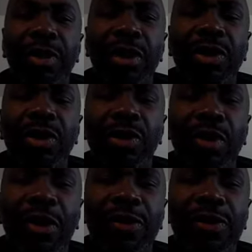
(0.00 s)
do your
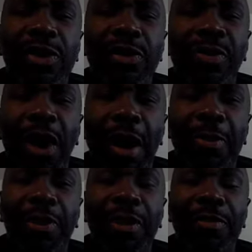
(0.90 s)
references
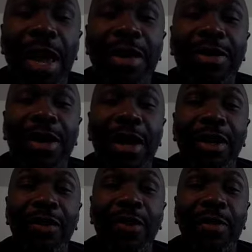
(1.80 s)
properly based on the
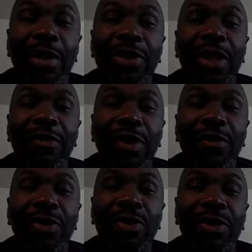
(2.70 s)
information I've
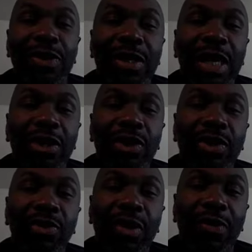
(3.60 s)
given you in the citations
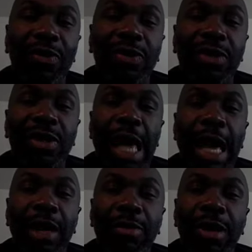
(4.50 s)
and references
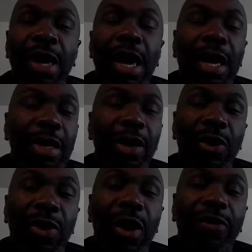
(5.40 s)
document, and not go
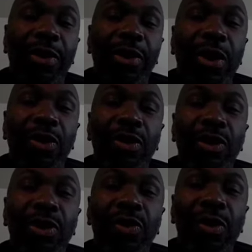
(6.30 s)
off on your own in
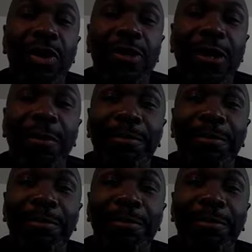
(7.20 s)
doing so.